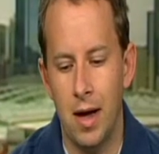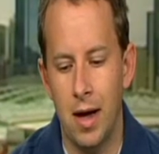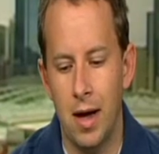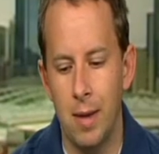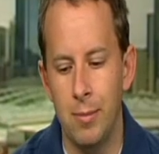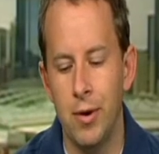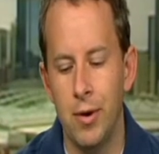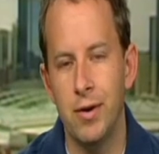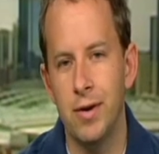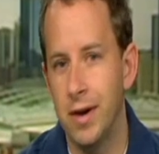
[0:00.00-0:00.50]

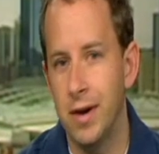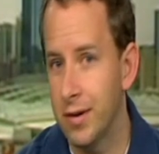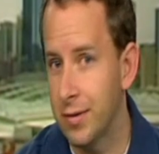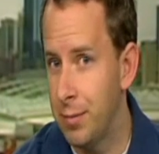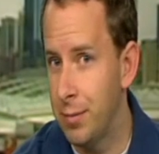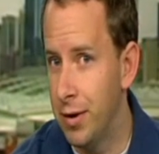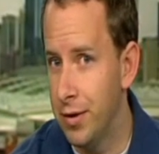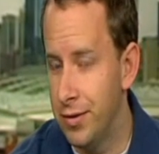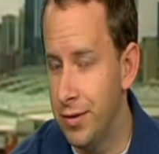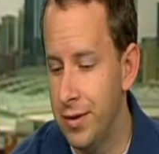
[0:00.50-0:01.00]
I'm not an
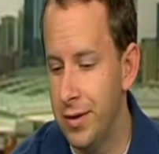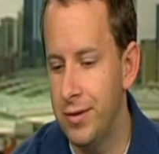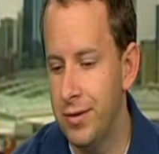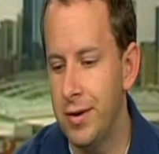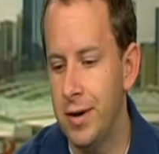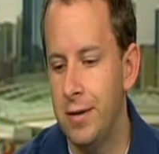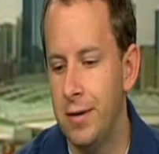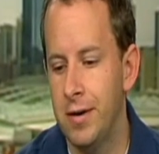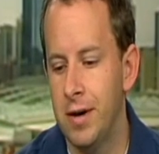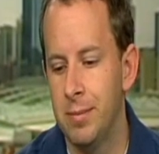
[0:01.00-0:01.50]
expert in this
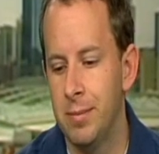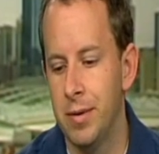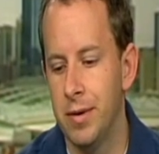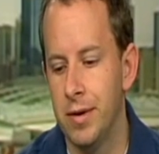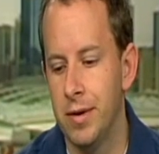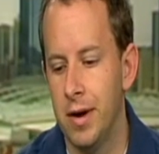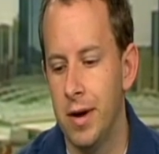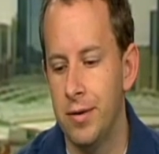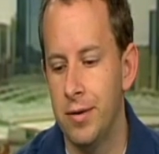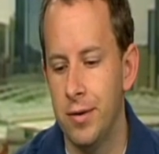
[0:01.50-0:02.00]
area,
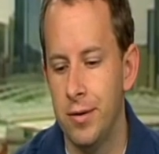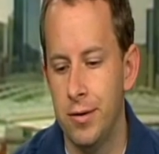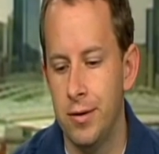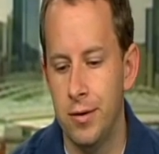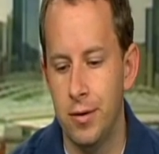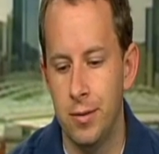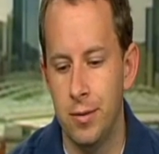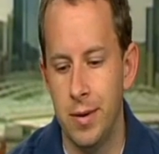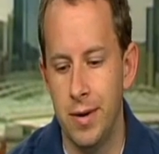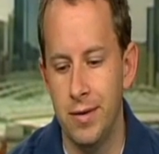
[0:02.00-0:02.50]
but I'll tell you
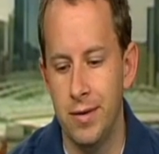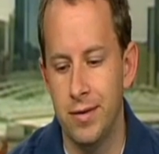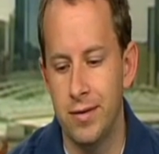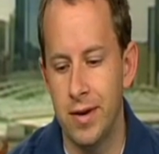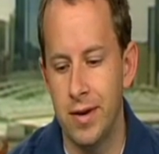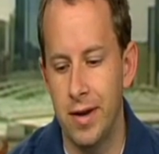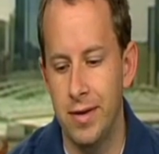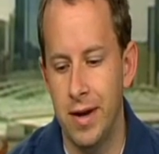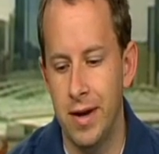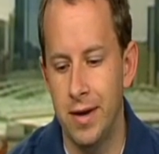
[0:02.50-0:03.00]
who
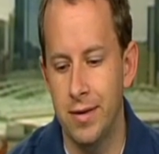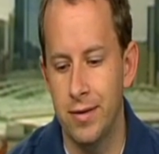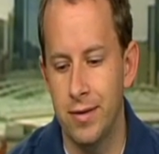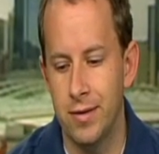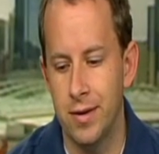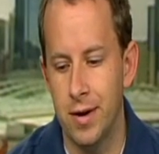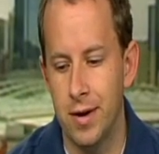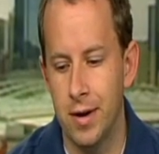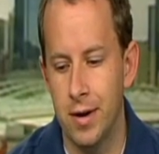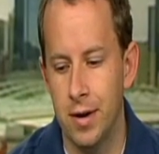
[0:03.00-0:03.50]
is, and
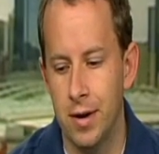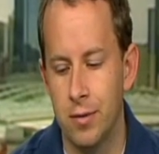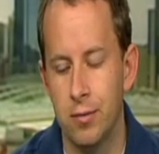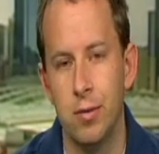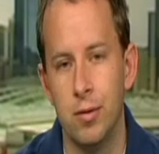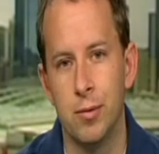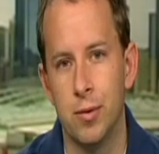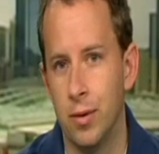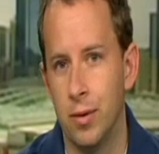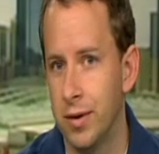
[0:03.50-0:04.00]
that's a
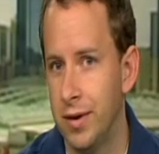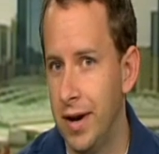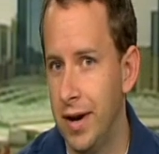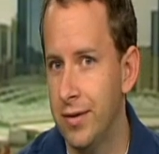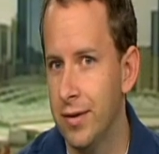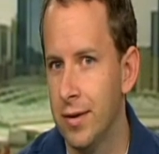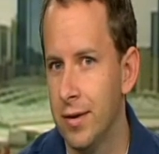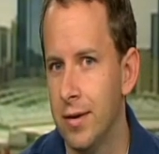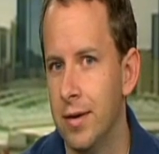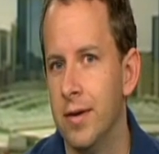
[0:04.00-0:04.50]
group called
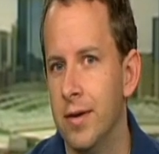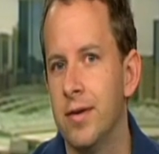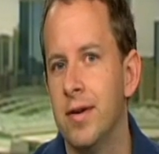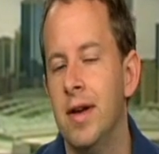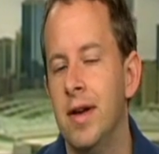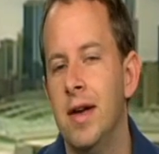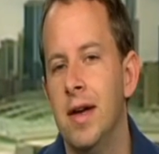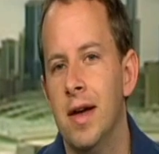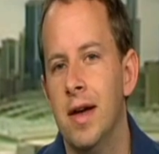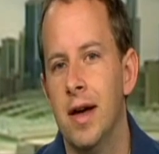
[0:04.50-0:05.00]
NetAlert.
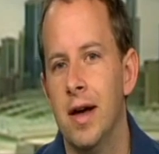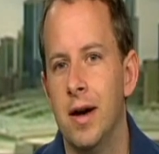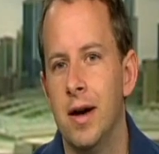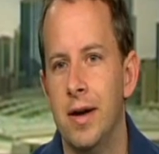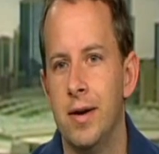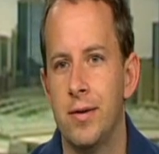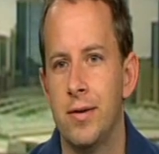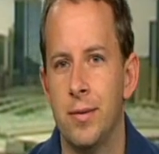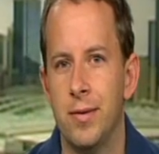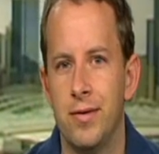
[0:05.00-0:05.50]

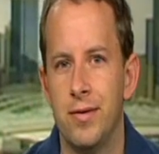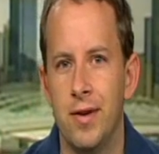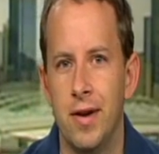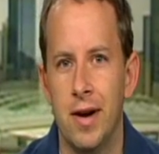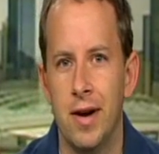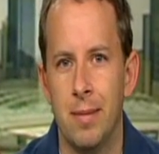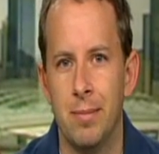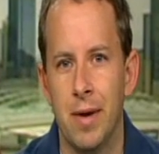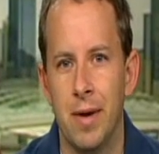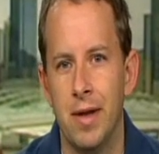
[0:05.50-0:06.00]
It was
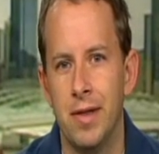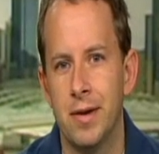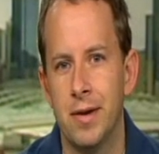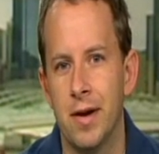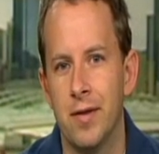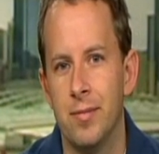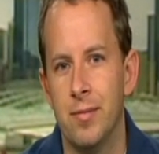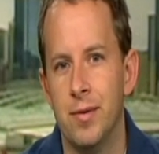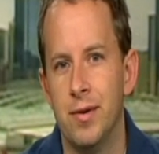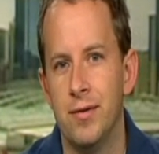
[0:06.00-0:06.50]
set up by the
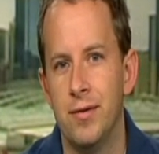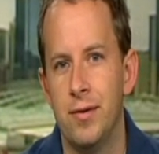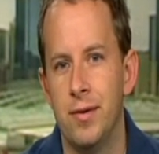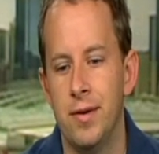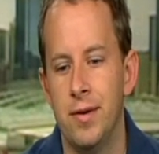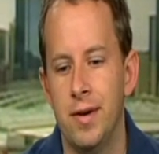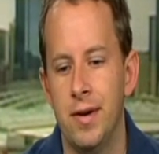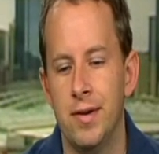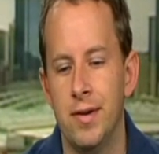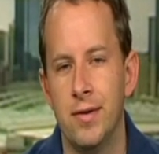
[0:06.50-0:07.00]
government a few
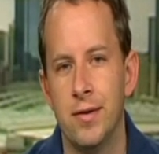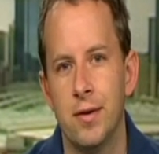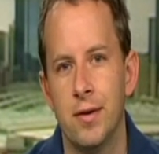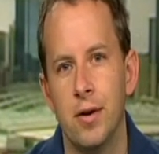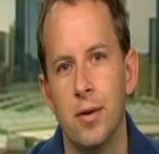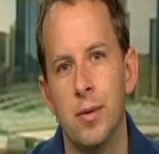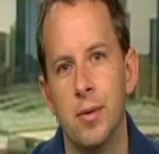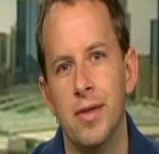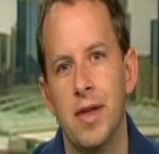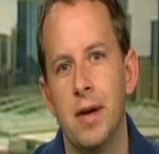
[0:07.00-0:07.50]
years
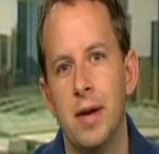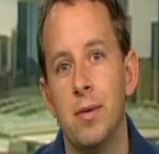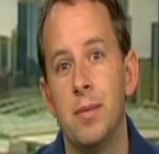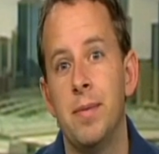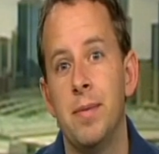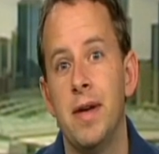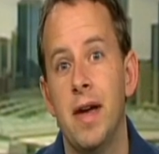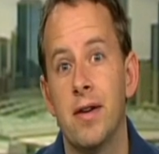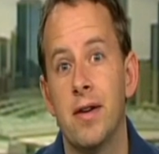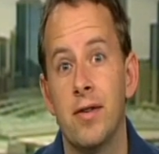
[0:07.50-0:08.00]
ago when they
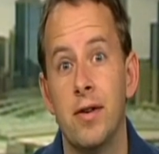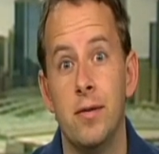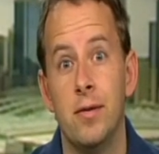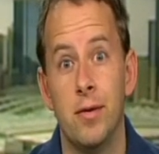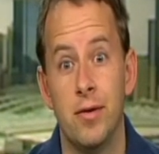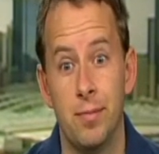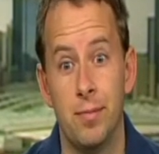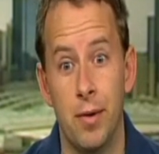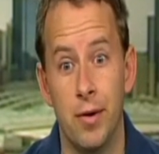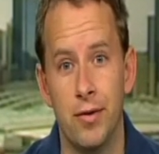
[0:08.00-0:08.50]
would be actually
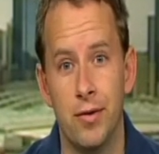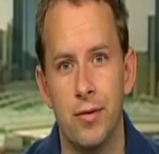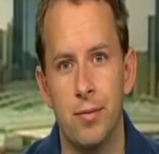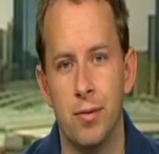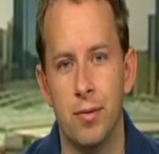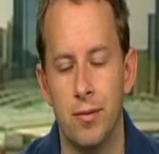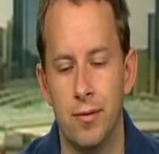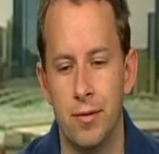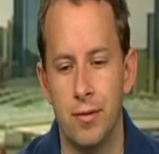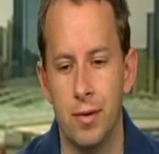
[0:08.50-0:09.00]

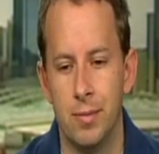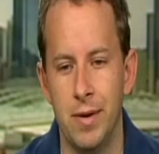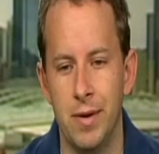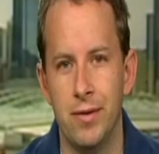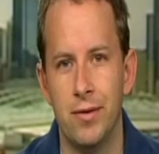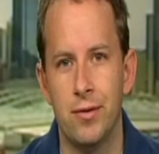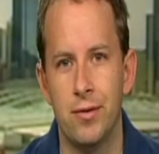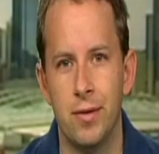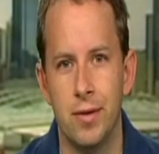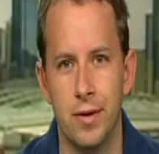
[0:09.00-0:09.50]
responsible for
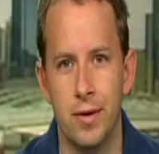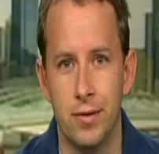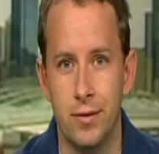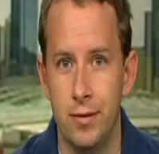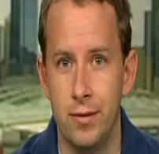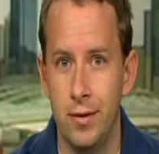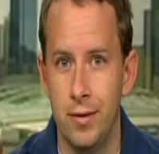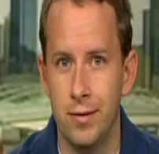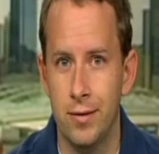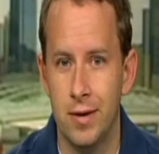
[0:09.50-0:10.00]
administering
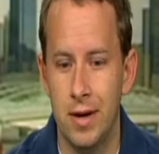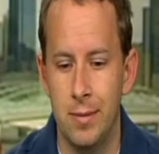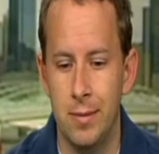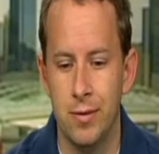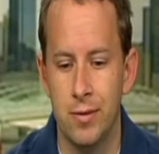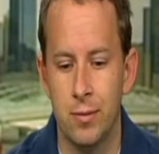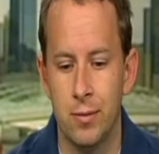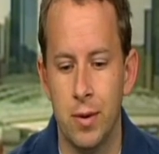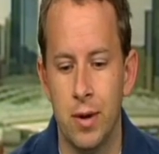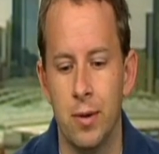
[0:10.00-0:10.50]
this new scheme
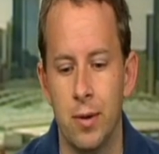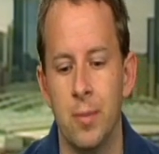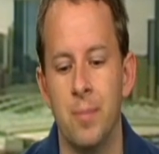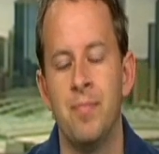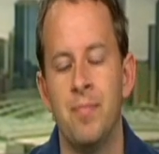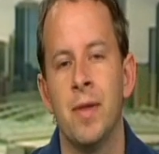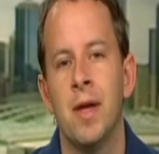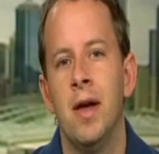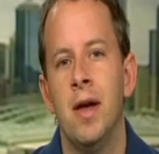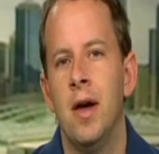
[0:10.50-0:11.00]
as well.
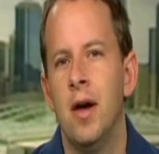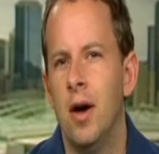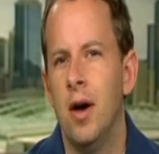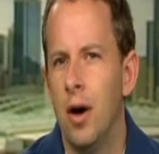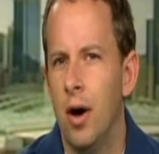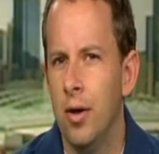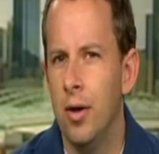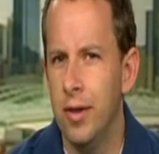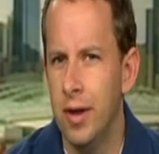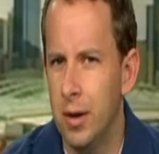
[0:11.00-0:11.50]
Yes.
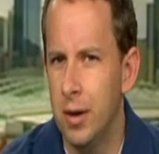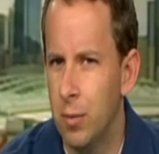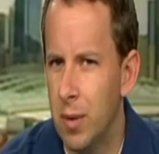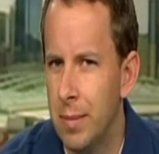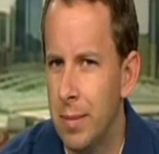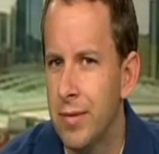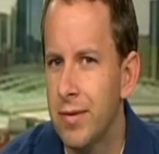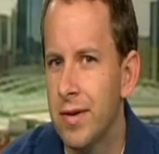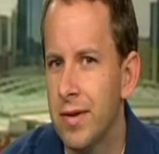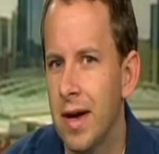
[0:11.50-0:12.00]
On their
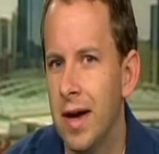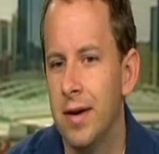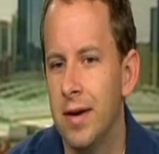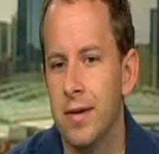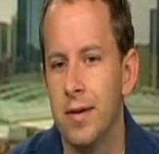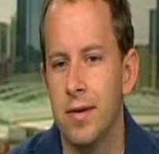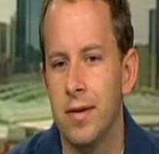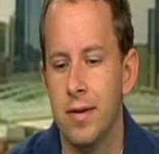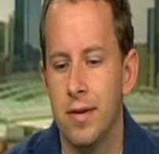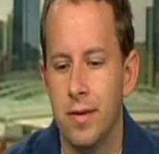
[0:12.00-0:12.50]
website,
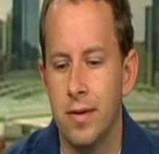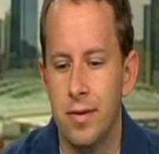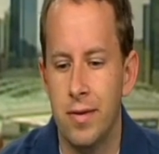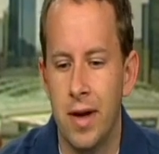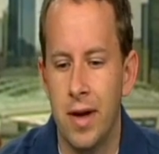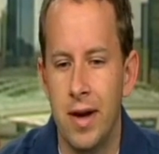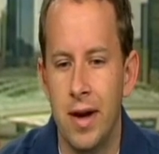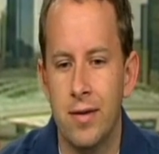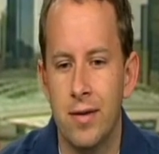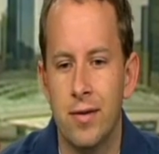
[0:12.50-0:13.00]

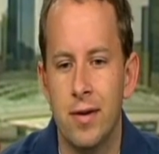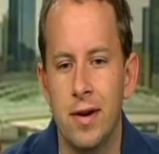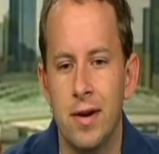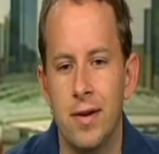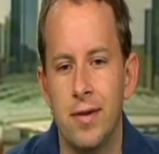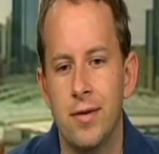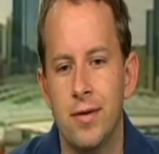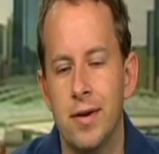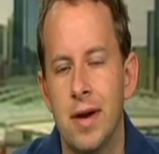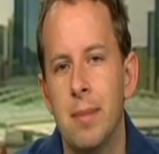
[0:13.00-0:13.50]
they actually
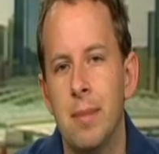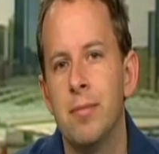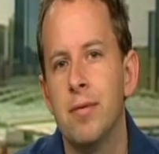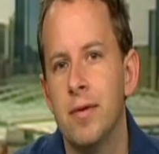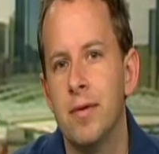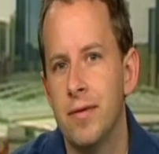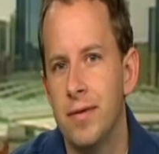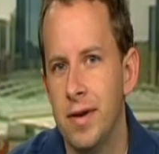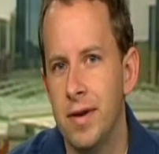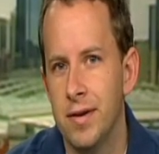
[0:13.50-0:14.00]
list a
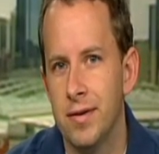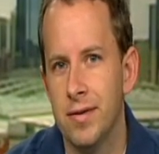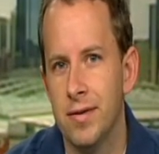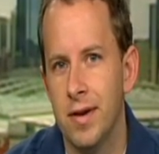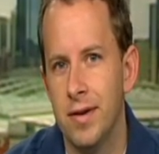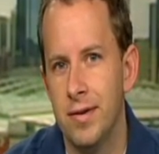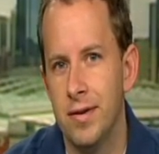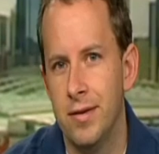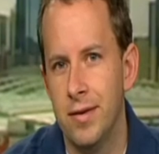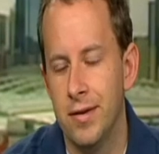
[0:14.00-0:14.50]
number of things
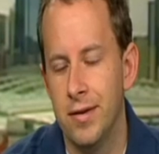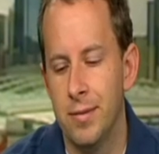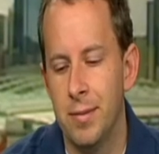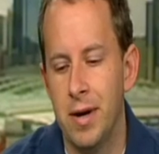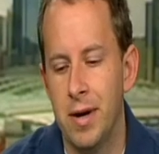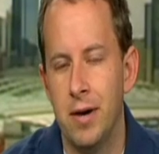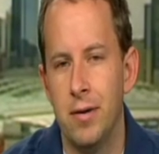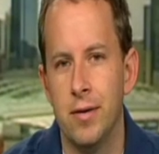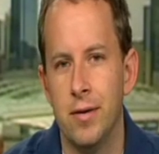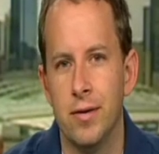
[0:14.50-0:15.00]
they suggest
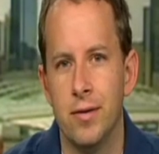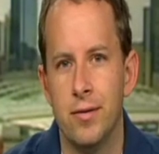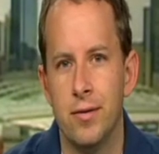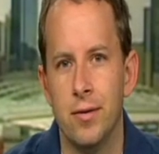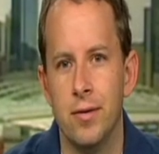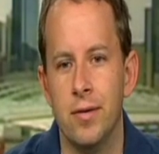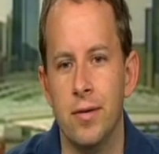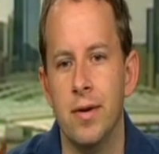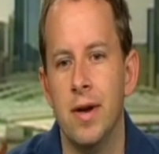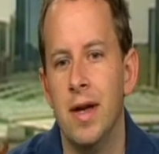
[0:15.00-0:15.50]
parents
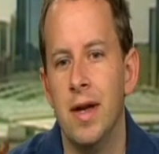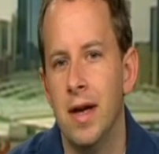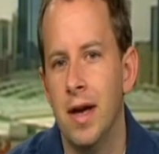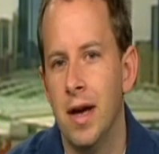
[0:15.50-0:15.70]
do.